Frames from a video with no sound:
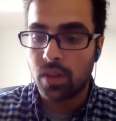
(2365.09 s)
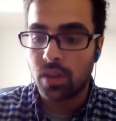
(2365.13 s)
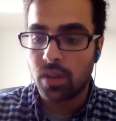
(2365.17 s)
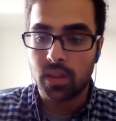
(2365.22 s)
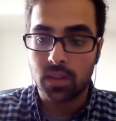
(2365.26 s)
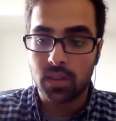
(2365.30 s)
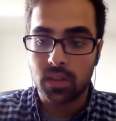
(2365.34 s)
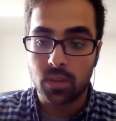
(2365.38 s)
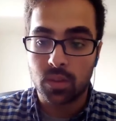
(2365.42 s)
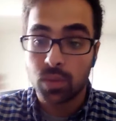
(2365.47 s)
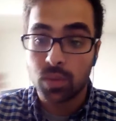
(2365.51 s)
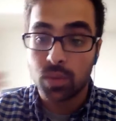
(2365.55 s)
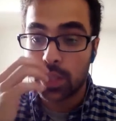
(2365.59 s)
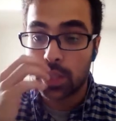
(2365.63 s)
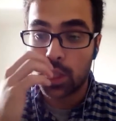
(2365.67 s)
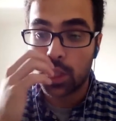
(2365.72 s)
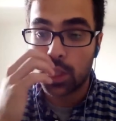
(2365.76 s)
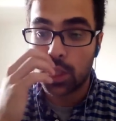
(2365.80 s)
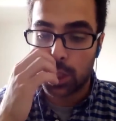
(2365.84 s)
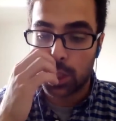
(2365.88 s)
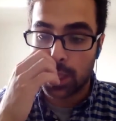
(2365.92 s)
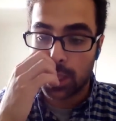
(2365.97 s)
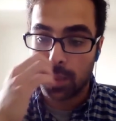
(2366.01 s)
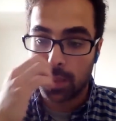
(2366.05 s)
that the
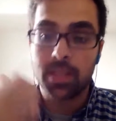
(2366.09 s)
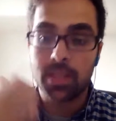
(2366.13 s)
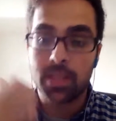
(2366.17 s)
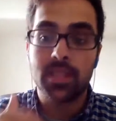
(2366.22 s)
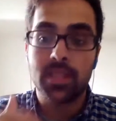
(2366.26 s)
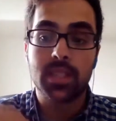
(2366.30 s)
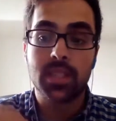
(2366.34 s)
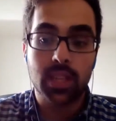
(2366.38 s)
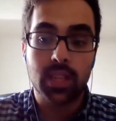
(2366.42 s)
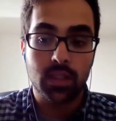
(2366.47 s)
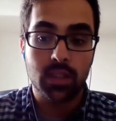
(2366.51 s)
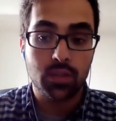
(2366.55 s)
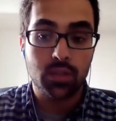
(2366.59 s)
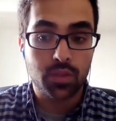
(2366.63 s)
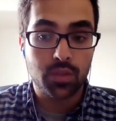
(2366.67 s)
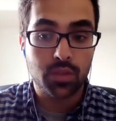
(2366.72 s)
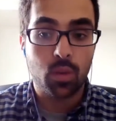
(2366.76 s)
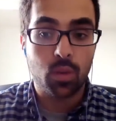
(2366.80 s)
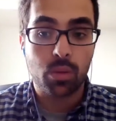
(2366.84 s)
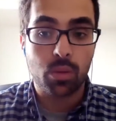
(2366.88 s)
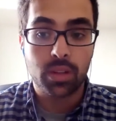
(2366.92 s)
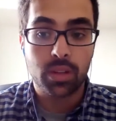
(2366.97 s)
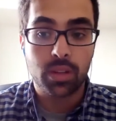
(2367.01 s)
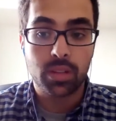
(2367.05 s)
relationship continues forward.